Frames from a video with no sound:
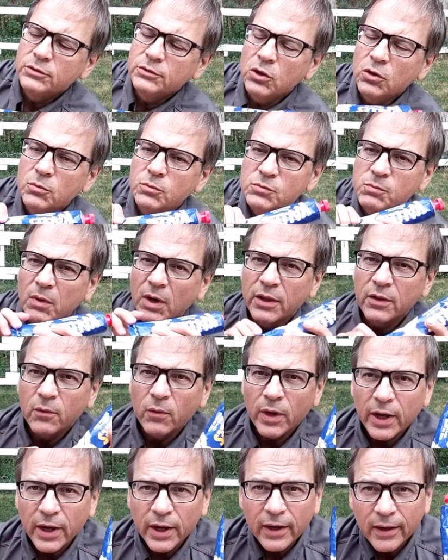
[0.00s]
Tubes, by
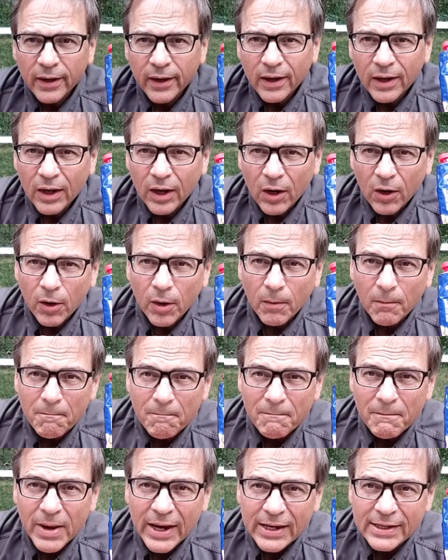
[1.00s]
the way, are an
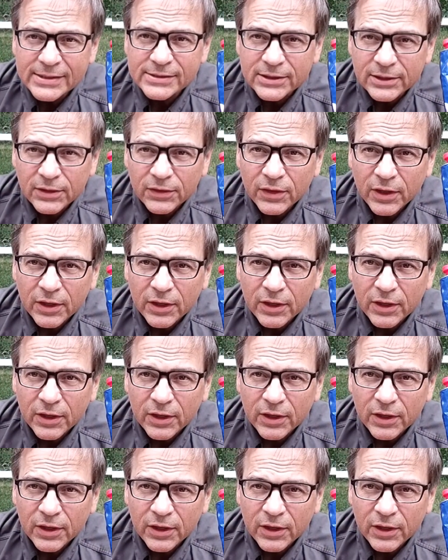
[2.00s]
amazing